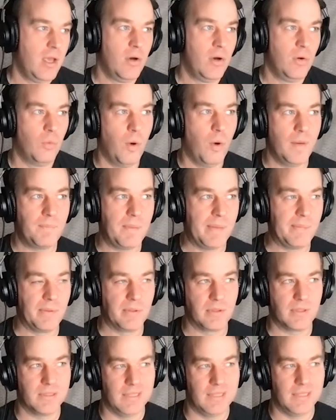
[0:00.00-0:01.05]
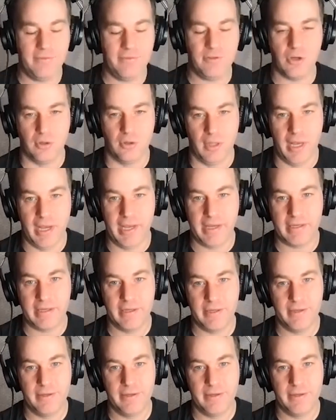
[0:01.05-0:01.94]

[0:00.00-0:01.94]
what people's lives are like.